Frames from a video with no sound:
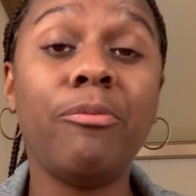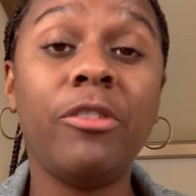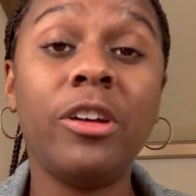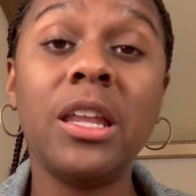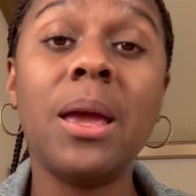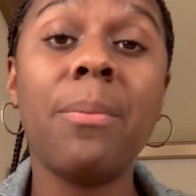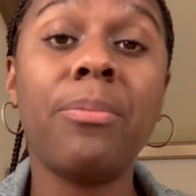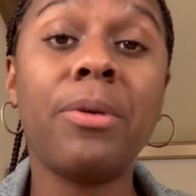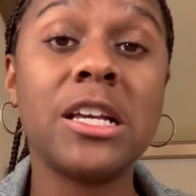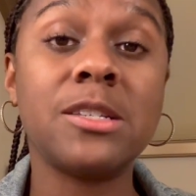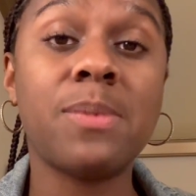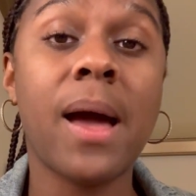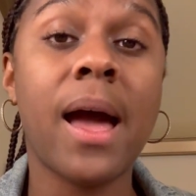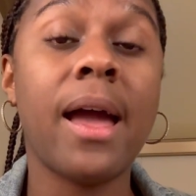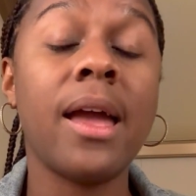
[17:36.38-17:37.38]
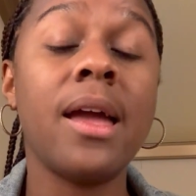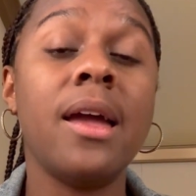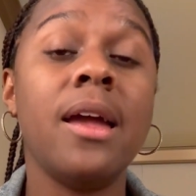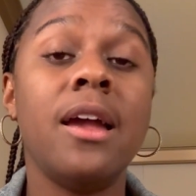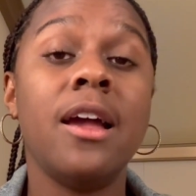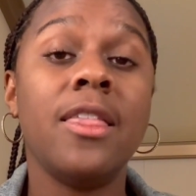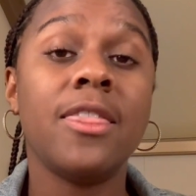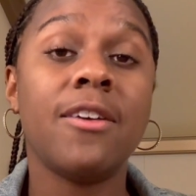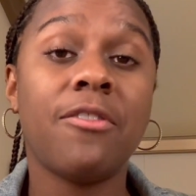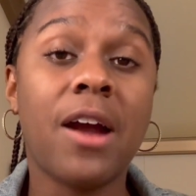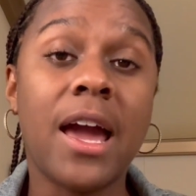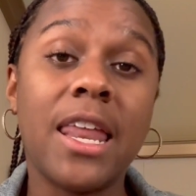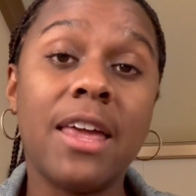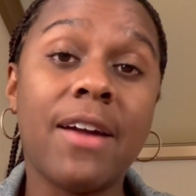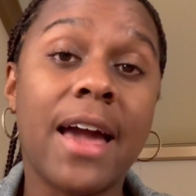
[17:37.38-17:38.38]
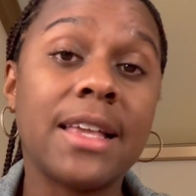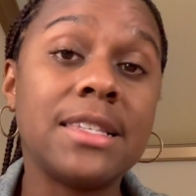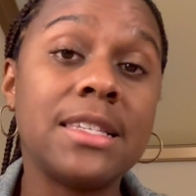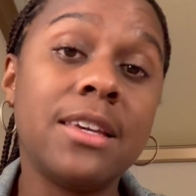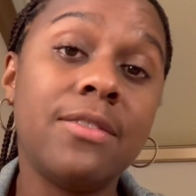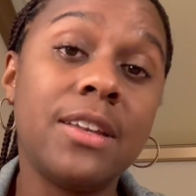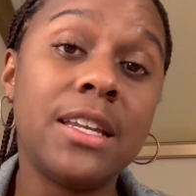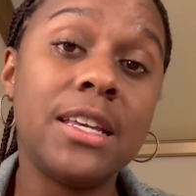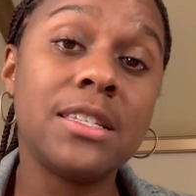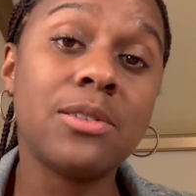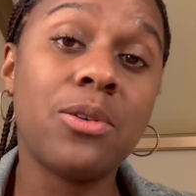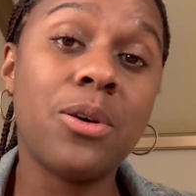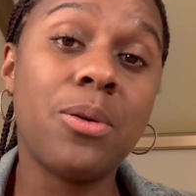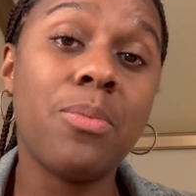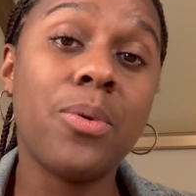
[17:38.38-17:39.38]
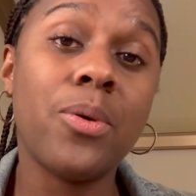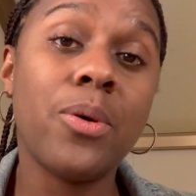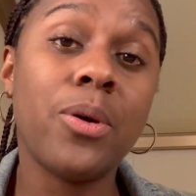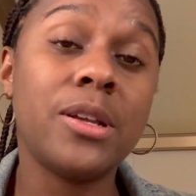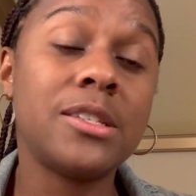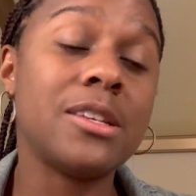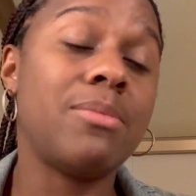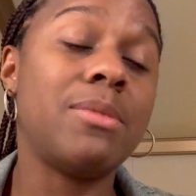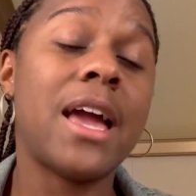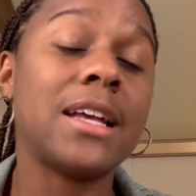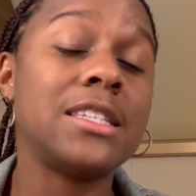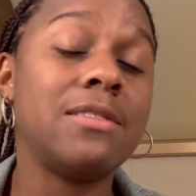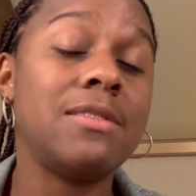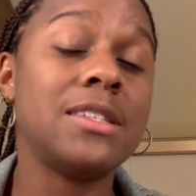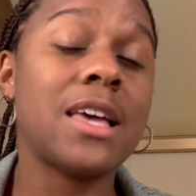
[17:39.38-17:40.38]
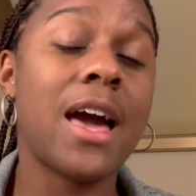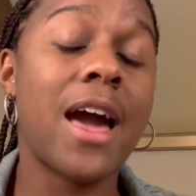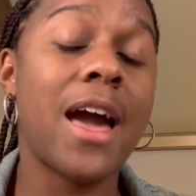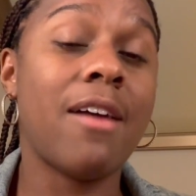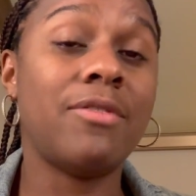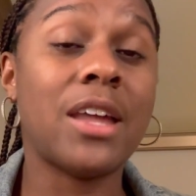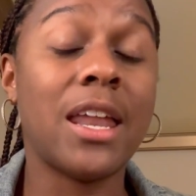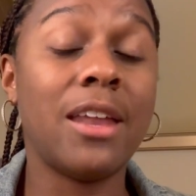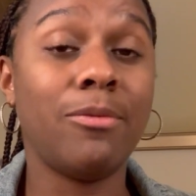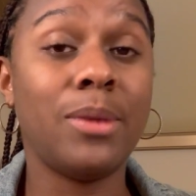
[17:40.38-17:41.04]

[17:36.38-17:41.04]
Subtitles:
really impressed by the variety of activities on board. So many activities that I have not even